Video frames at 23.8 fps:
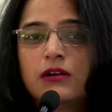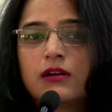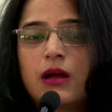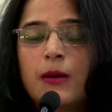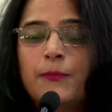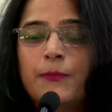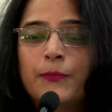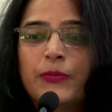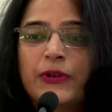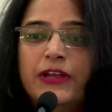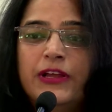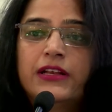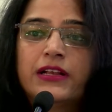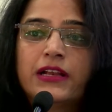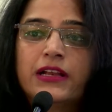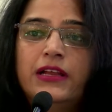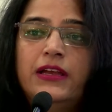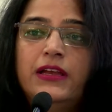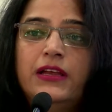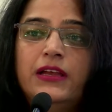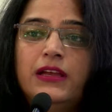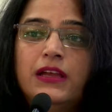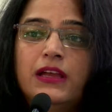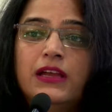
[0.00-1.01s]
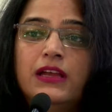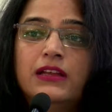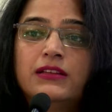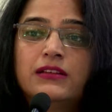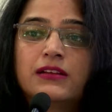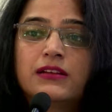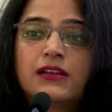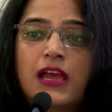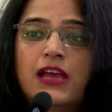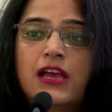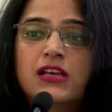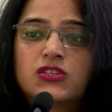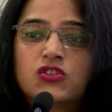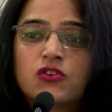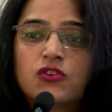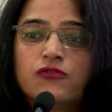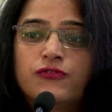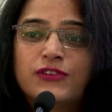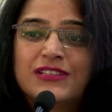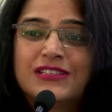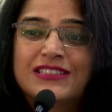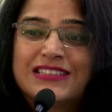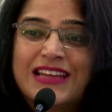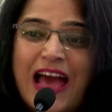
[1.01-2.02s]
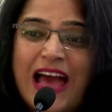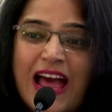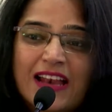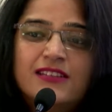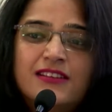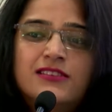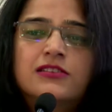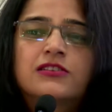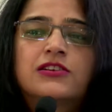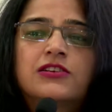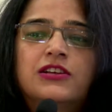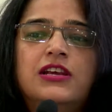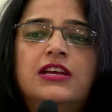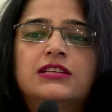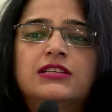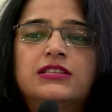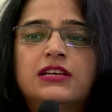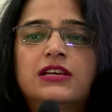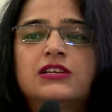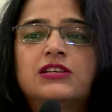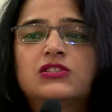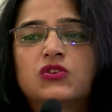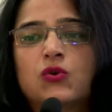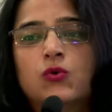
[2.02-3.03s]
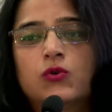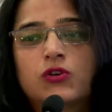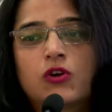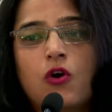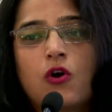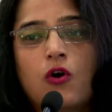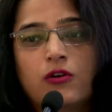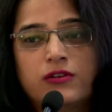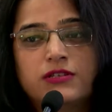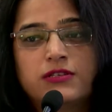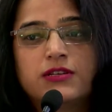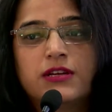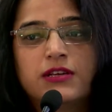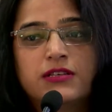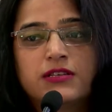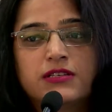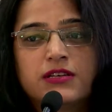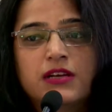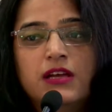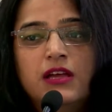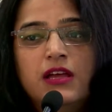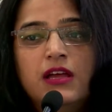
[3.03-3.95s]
completely in the case of a talent creating his own content.